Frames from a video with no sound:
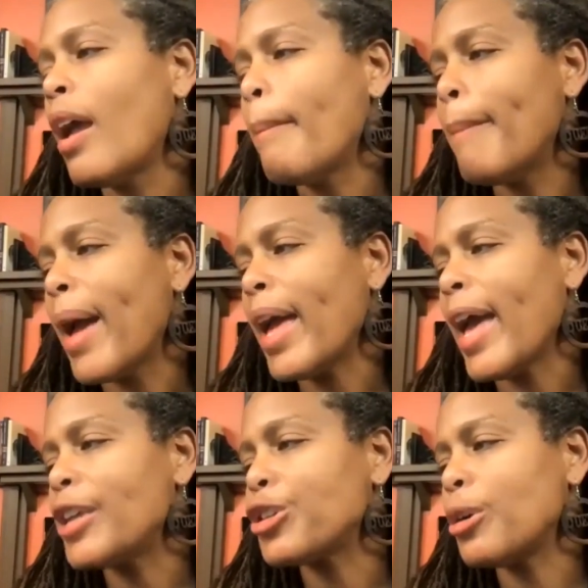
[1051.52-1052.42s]
Mae
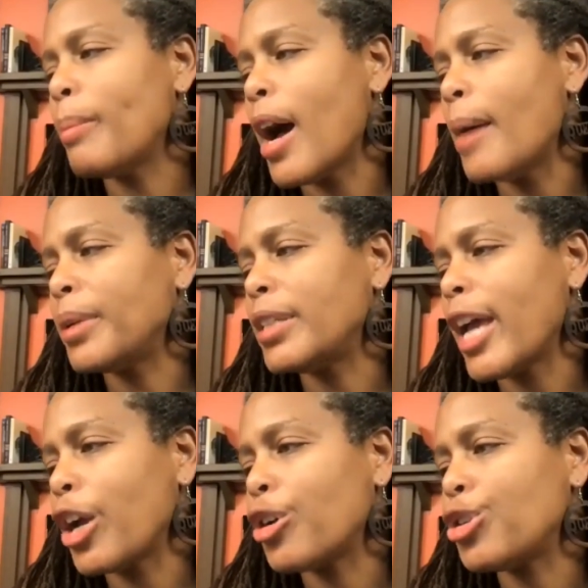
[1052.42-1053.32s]
asked her mom to
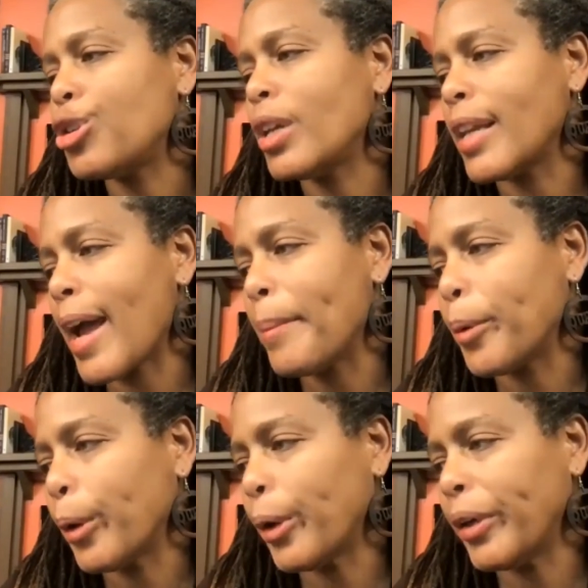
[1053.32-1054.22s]
take her to the
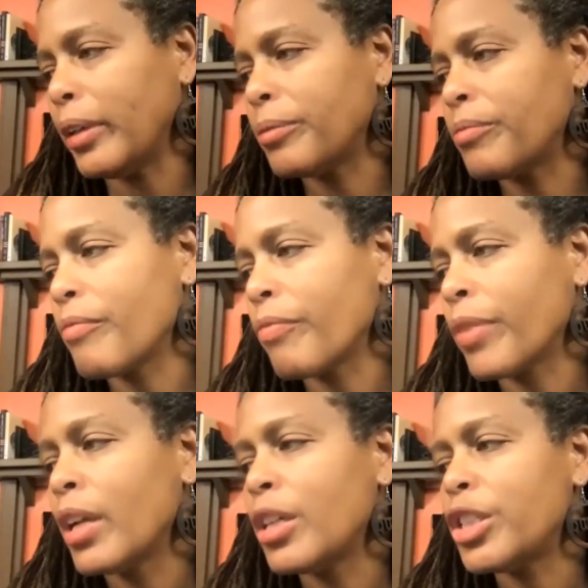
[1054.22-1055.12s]
library.
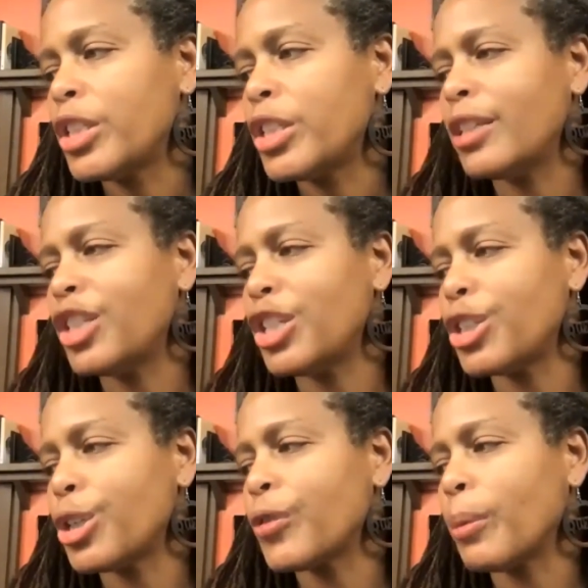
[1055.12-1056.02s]
She
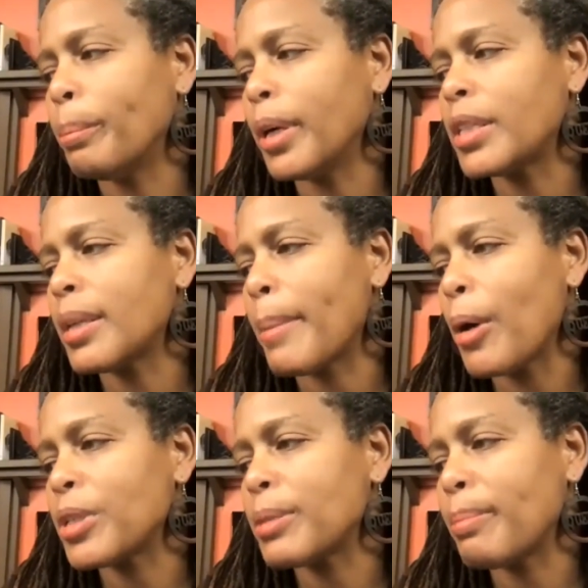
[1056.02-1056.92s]
searched for books
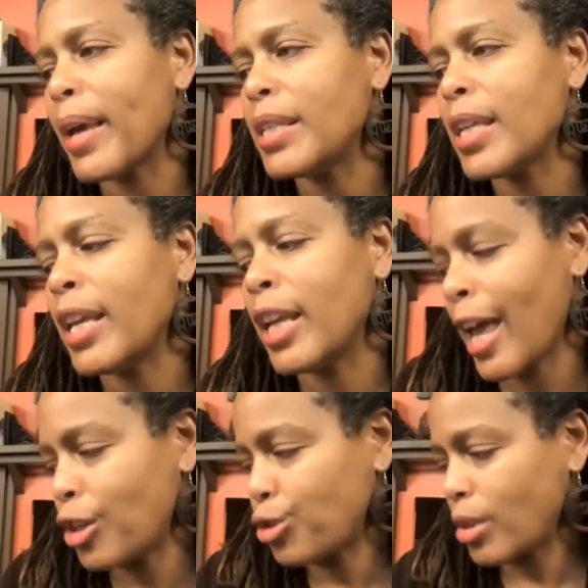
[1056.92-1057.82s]
about space and
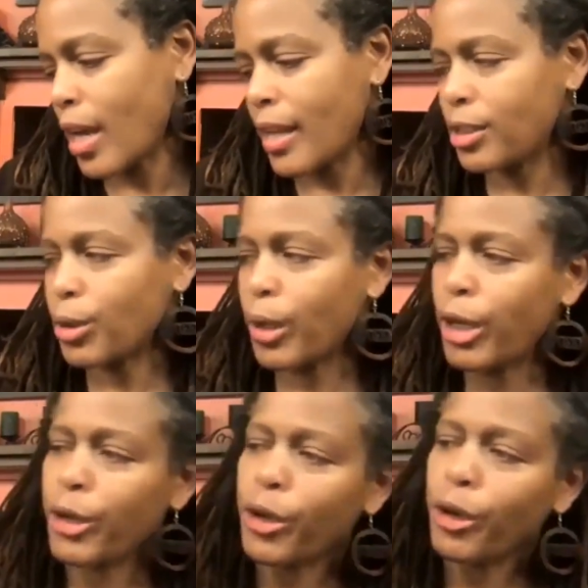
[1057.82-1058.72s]
astronauts. So
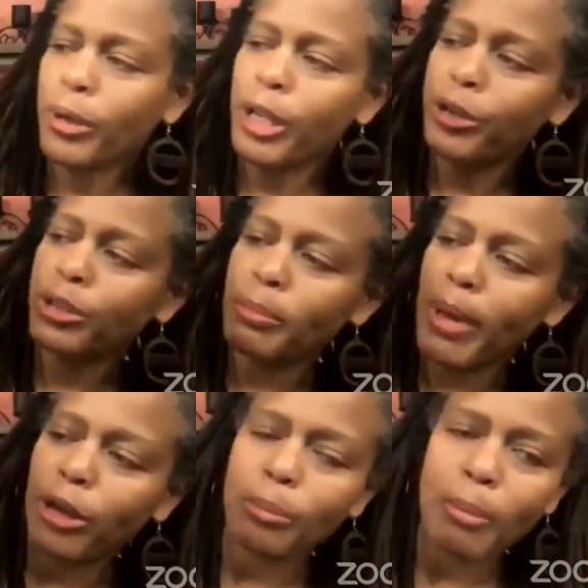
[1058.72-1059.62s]
here's
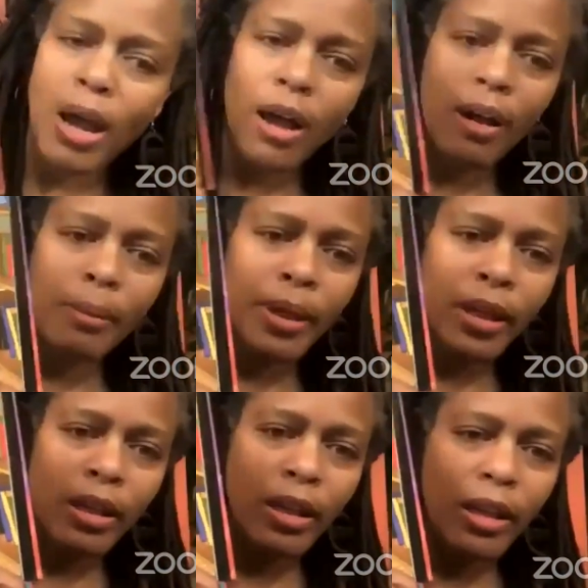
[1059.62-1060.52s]
Mae and her mom
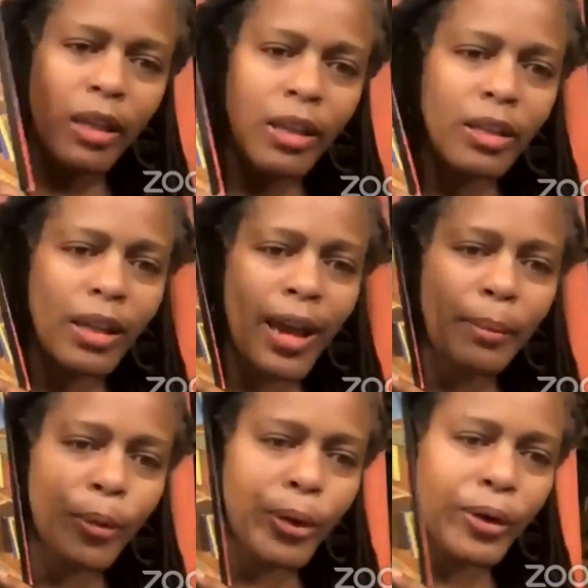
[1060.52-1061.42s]
in the
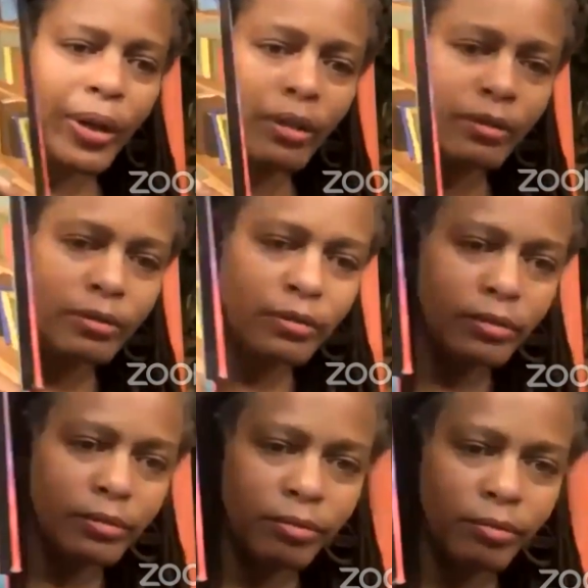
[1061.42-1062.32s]
library,
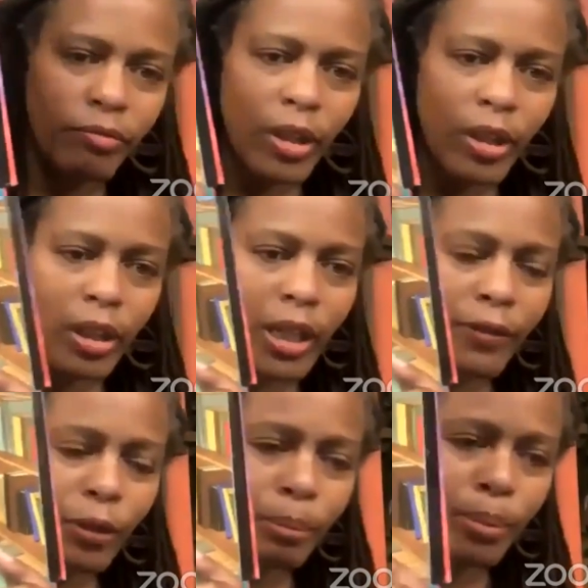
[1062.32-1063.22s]
looking
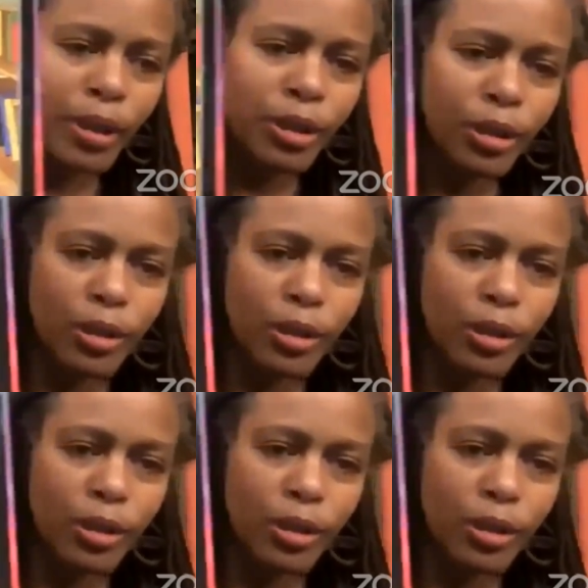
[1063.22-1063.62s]
for books